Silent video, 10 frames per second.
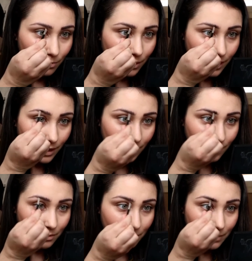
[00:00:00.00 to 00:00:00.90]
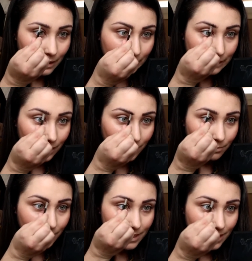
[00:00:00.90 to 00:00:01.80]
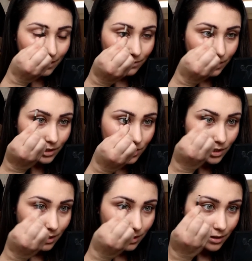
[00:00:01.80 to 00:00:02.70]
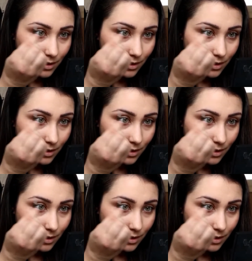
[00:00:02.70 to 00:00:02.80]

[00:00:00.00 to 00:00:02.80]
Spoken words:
plucking them myself, which